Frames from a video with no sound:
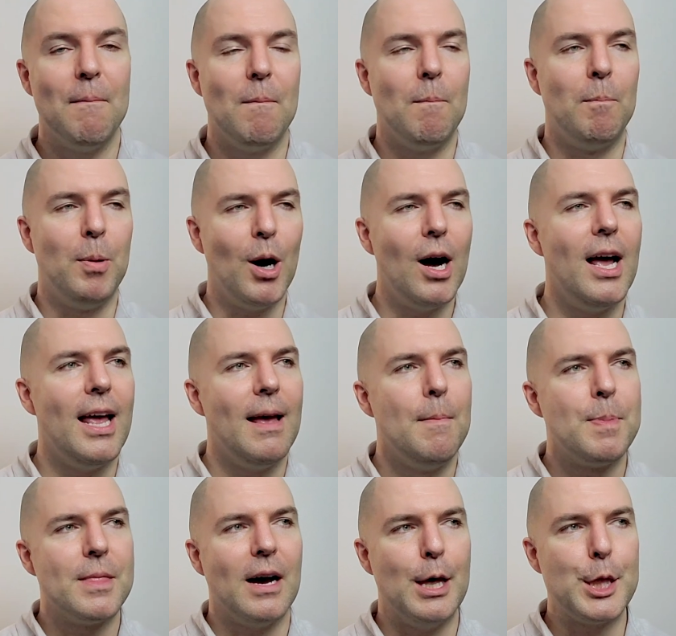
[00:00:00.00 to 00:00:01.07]
but
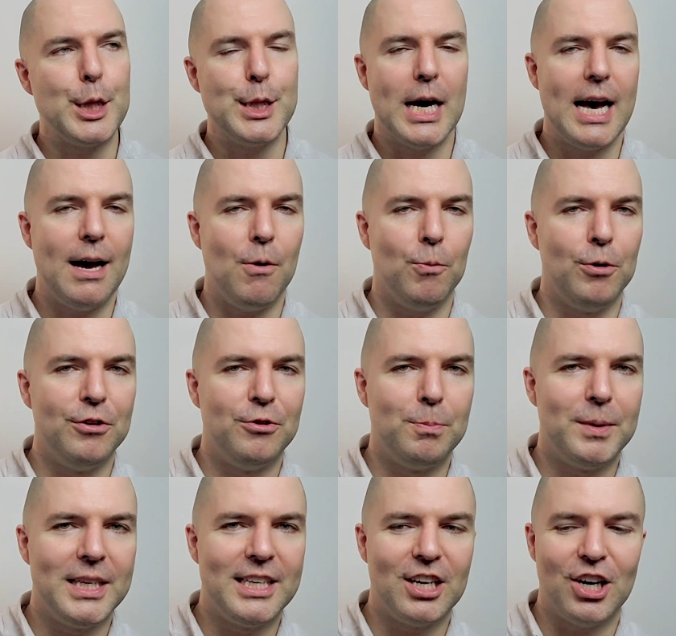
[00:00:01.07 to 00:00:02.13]
I think that was
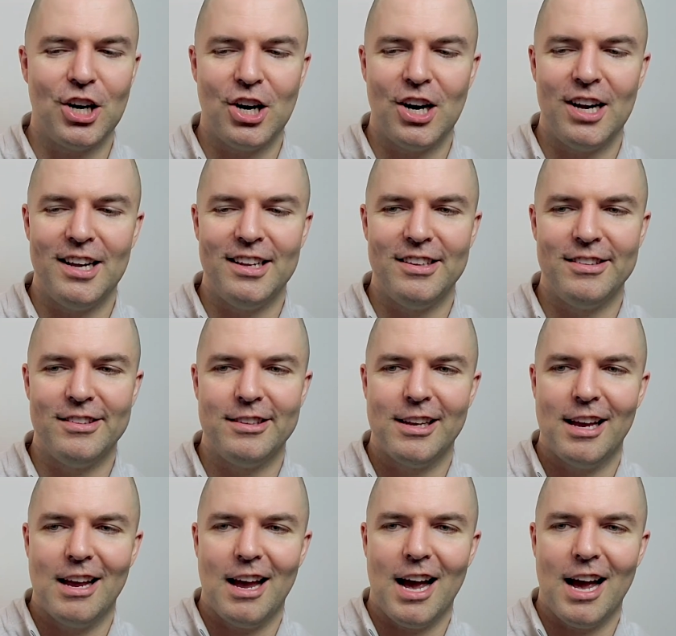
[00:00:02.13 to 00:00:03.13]
because